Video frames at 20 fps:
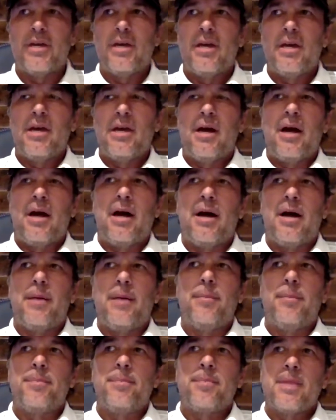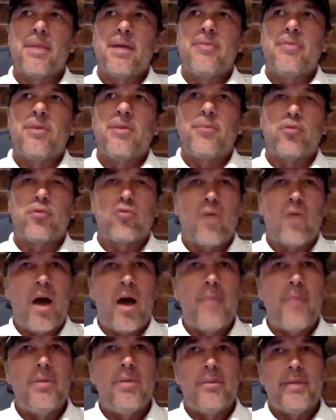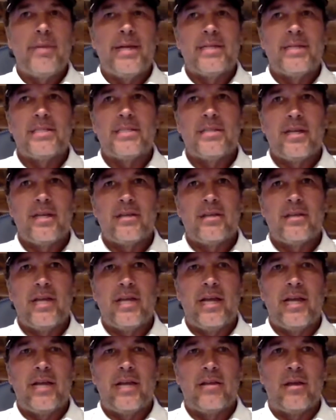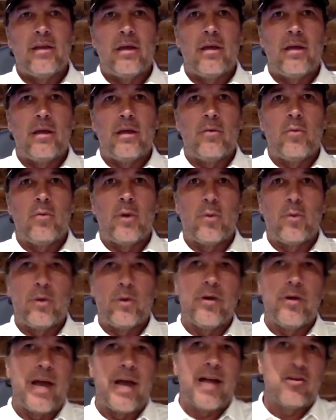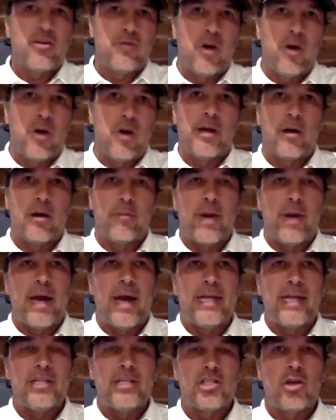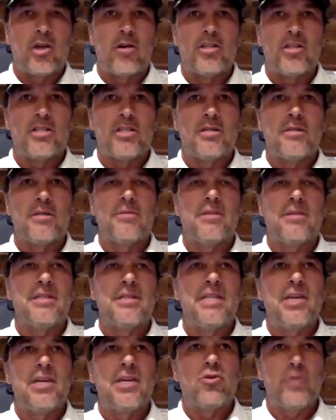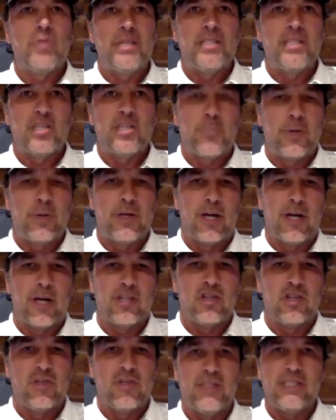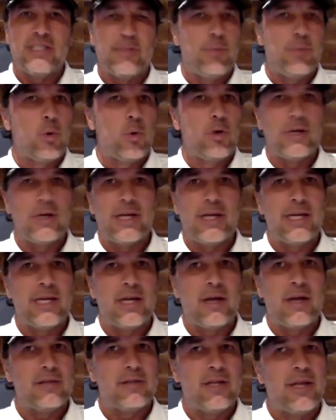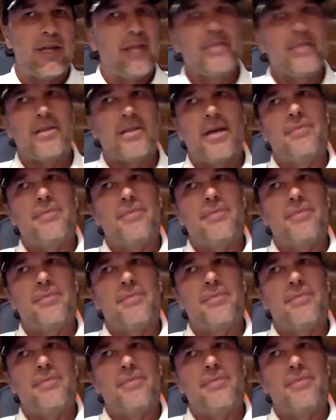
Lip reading: The problem is that when we're not growing, our body starts to decrease its production of these important antioxidant enzymes.